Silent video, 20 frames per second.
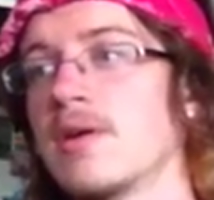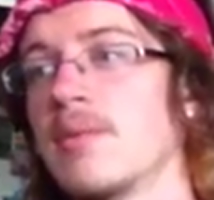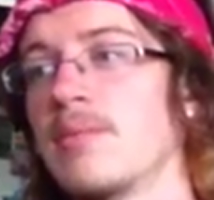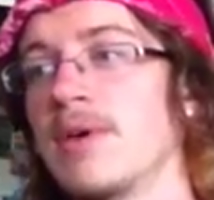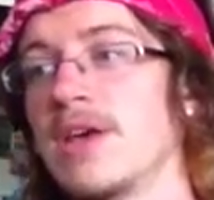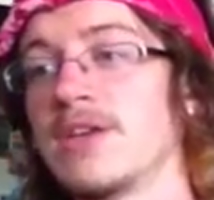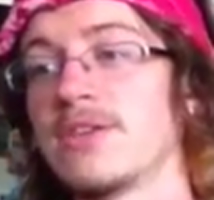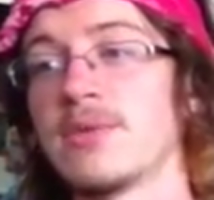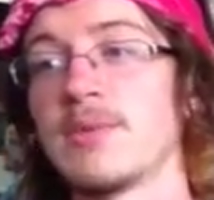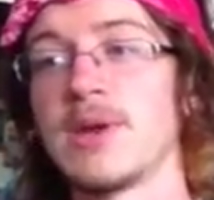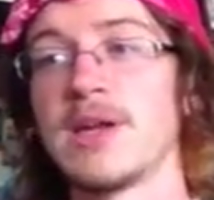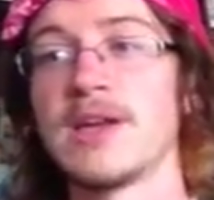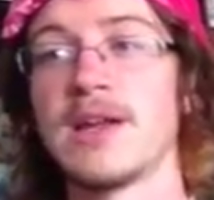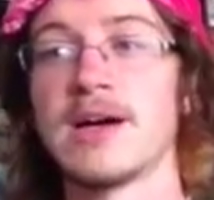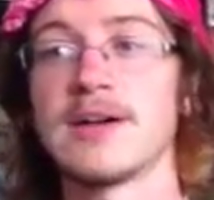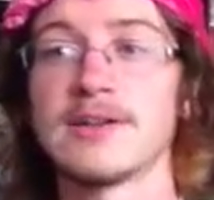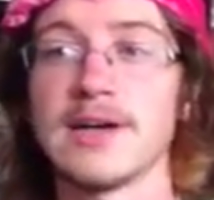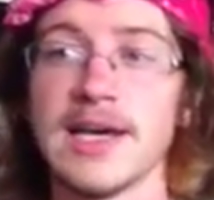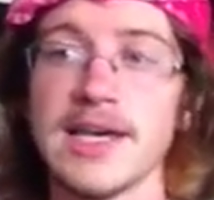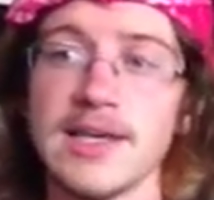make somebody
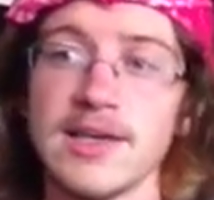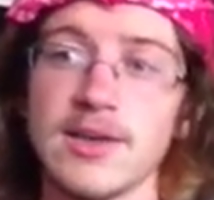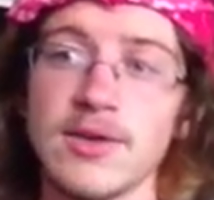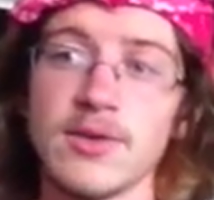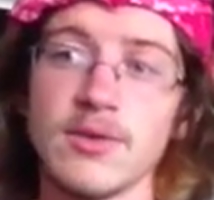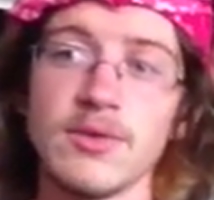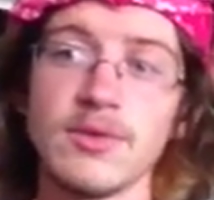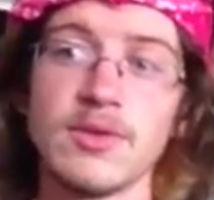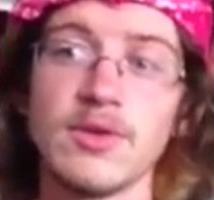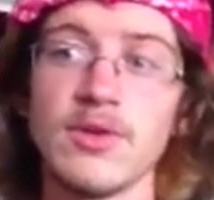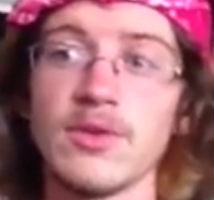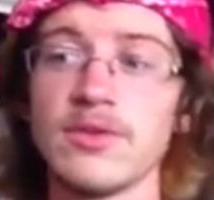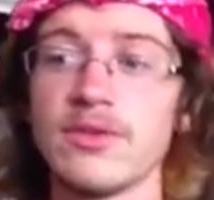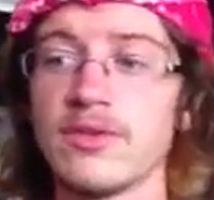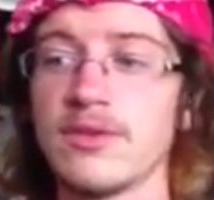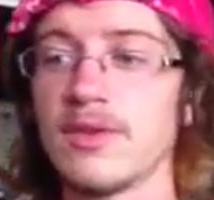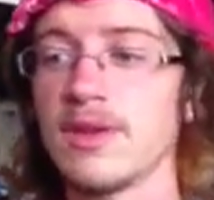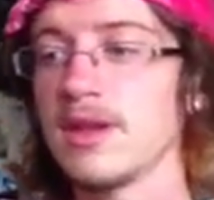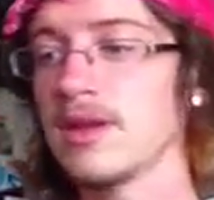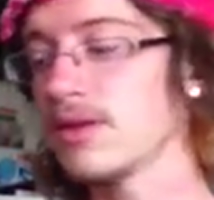not like you.
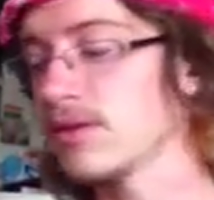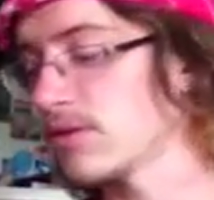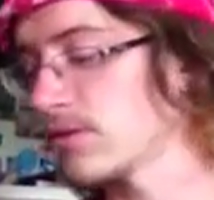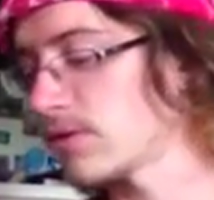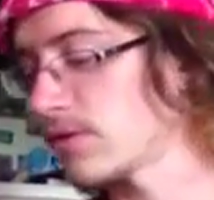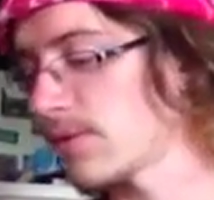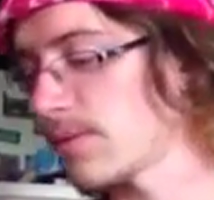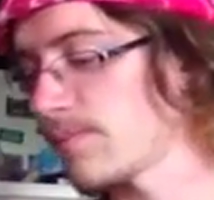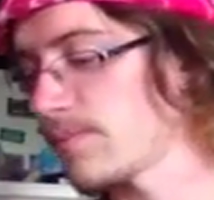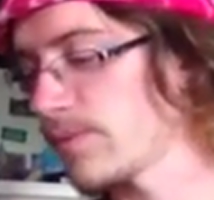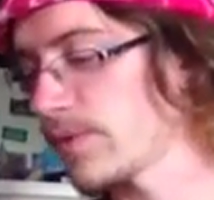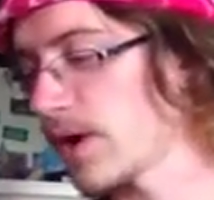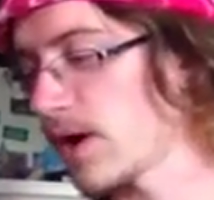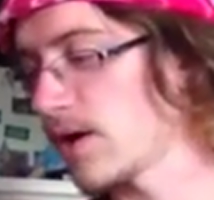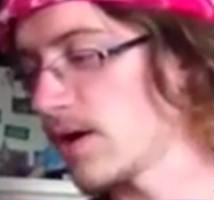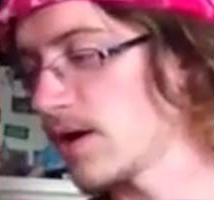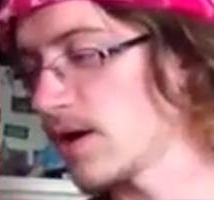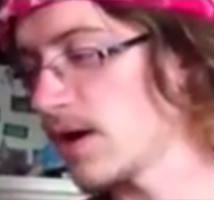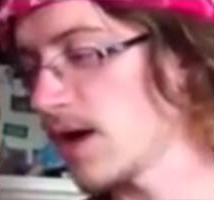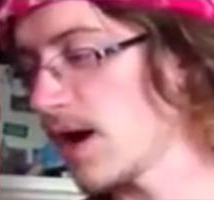Those things
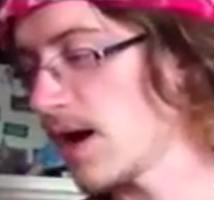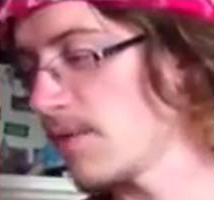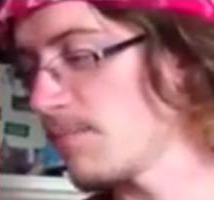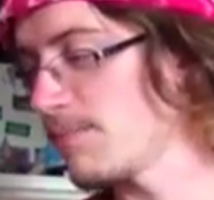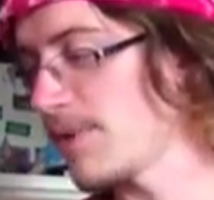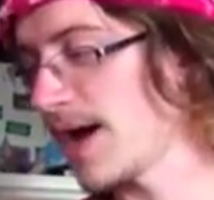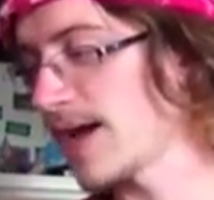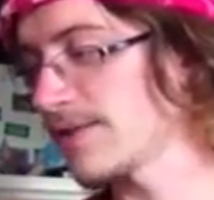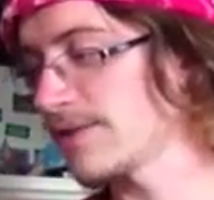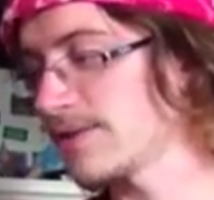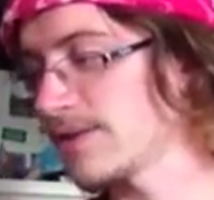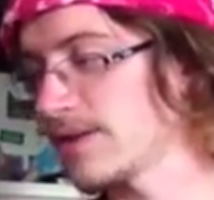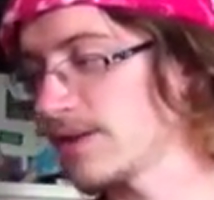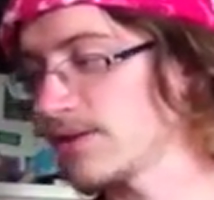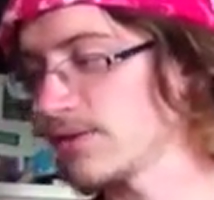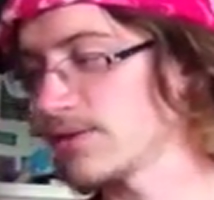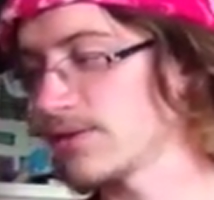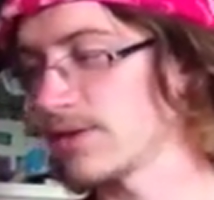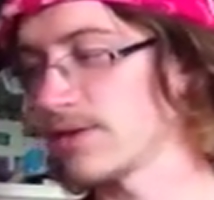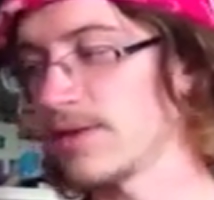are not bad
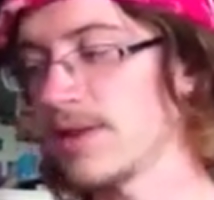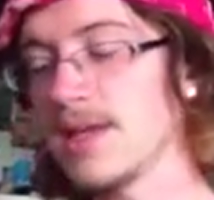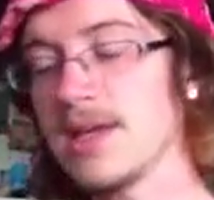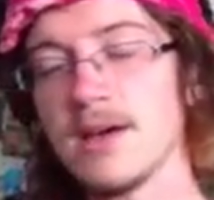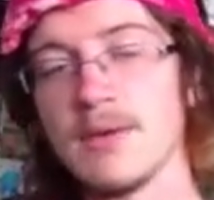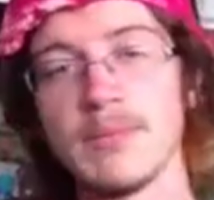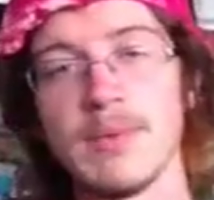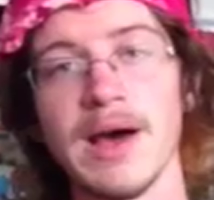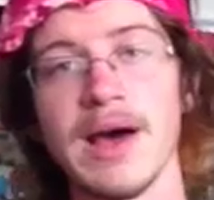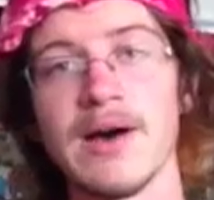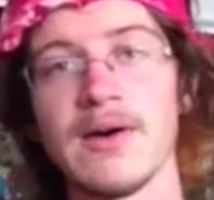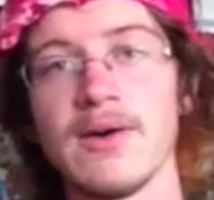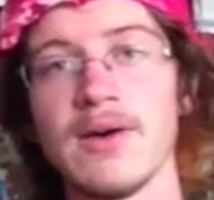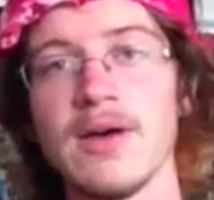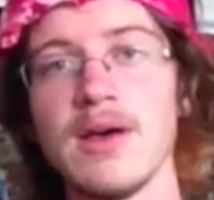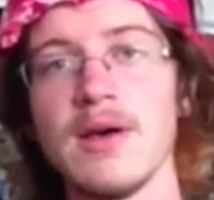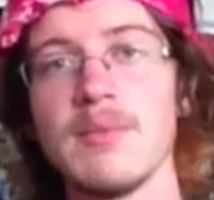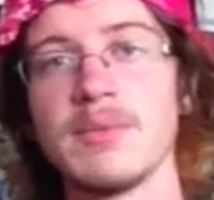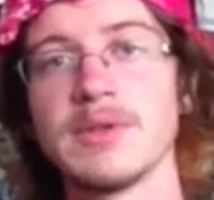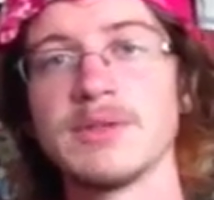things to think about,
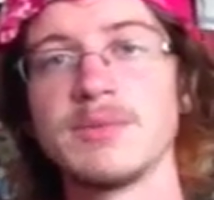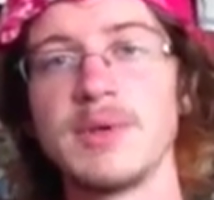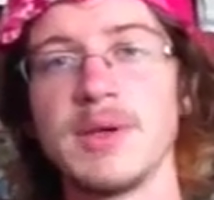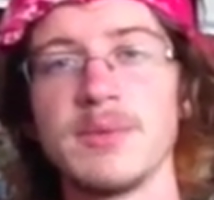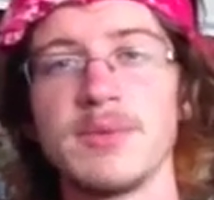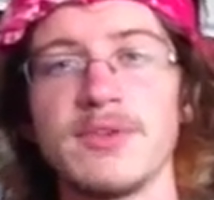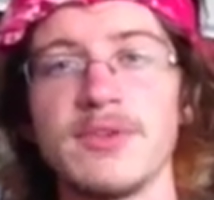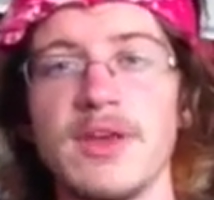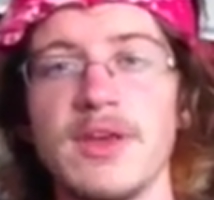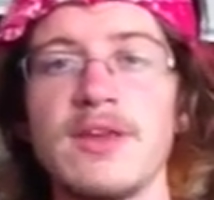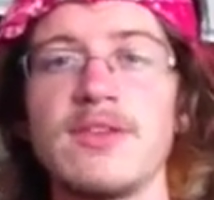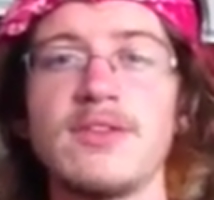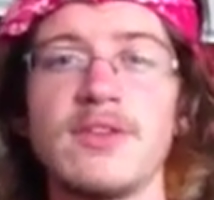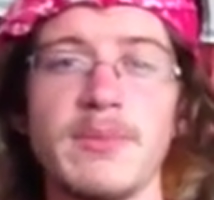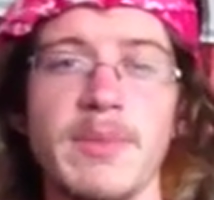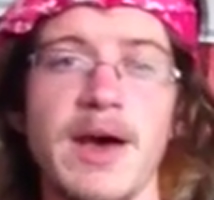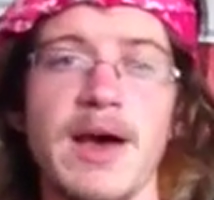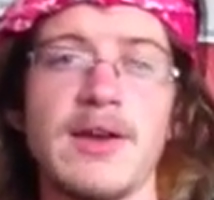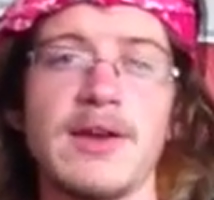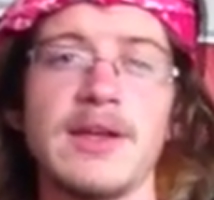but to be obsessed
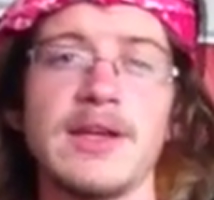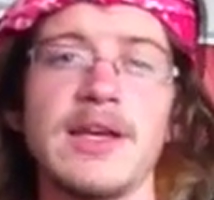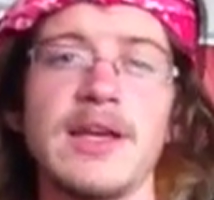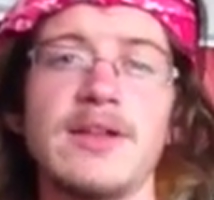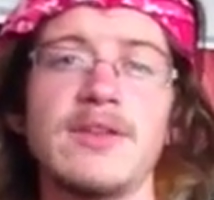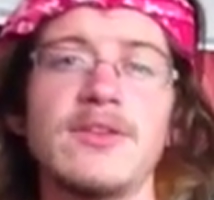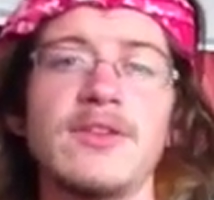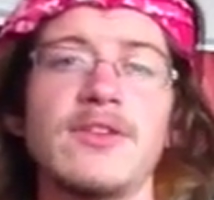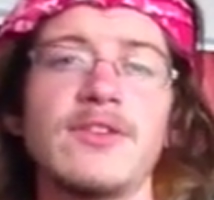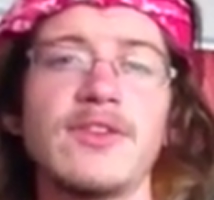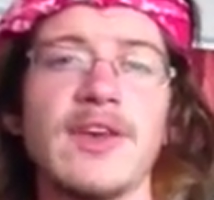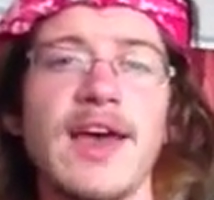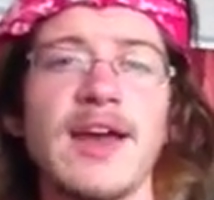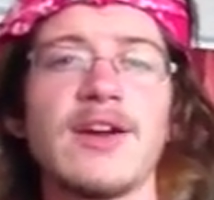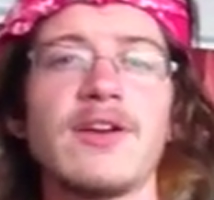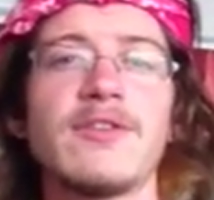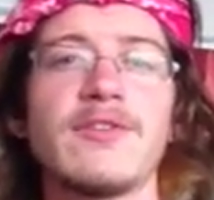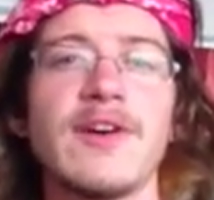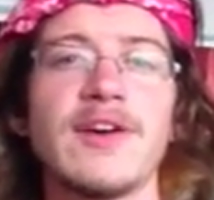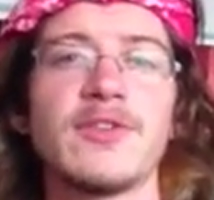about it and to
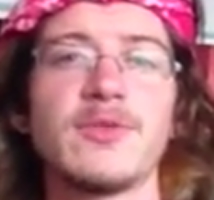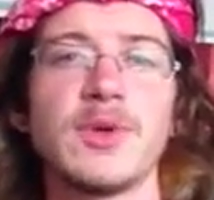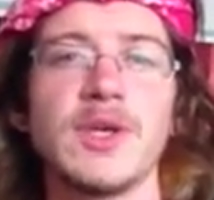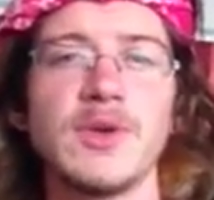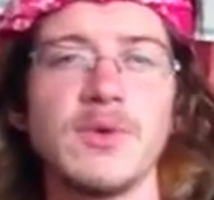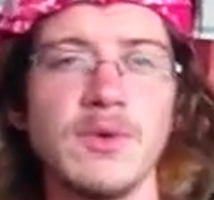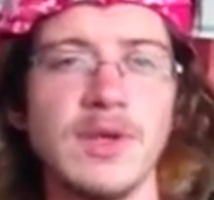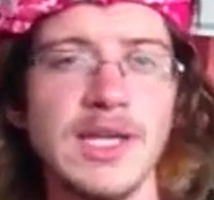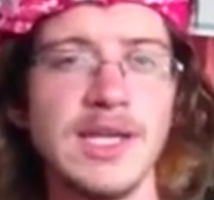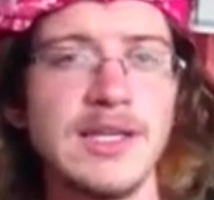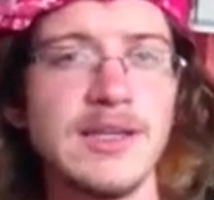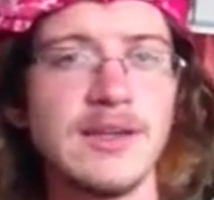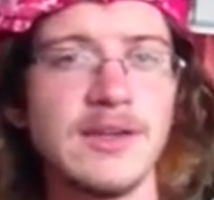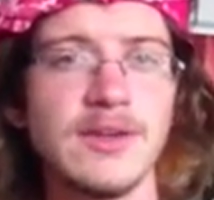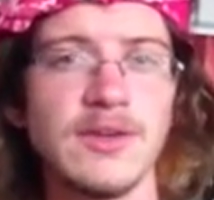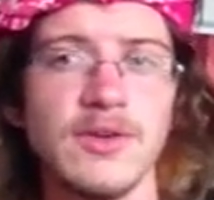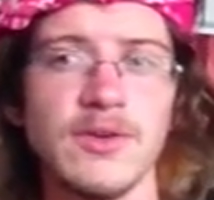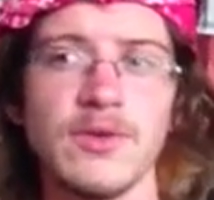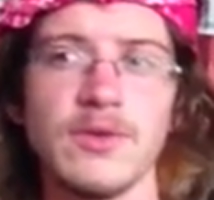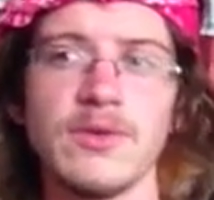sacrifice what you need to
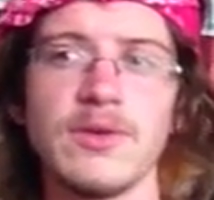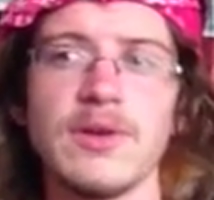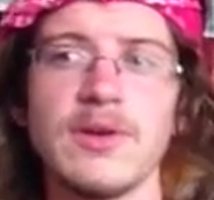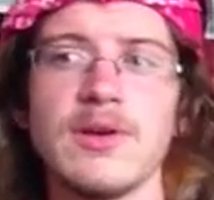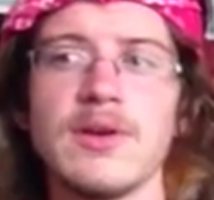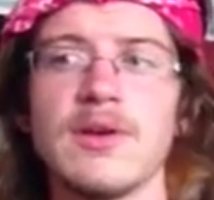do